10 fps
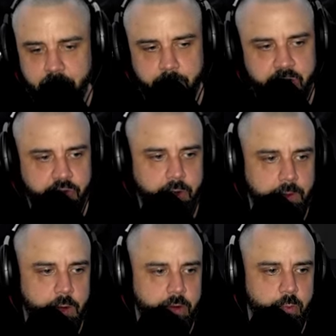to be so
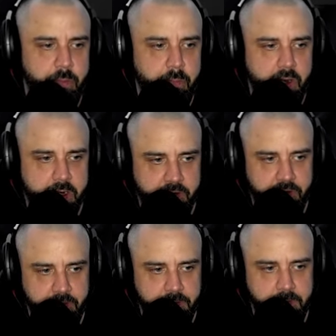loaded with
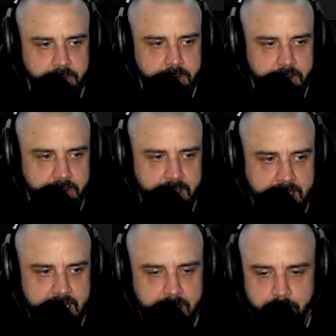bricks that I
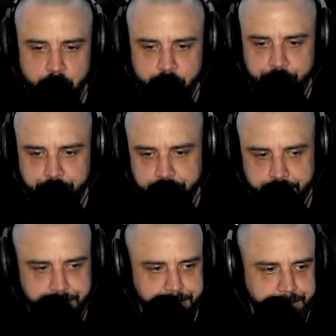can't move.
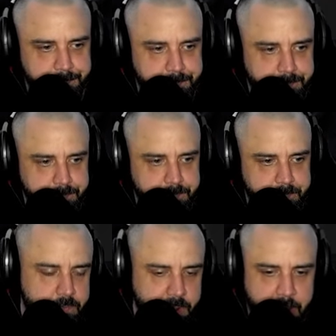
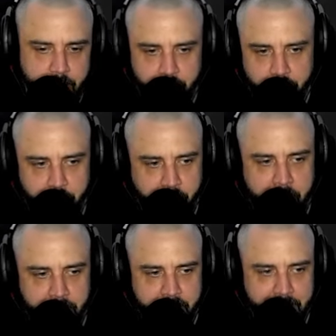You know, we're
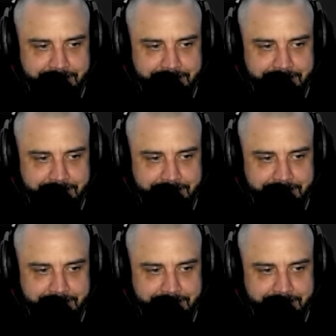probably...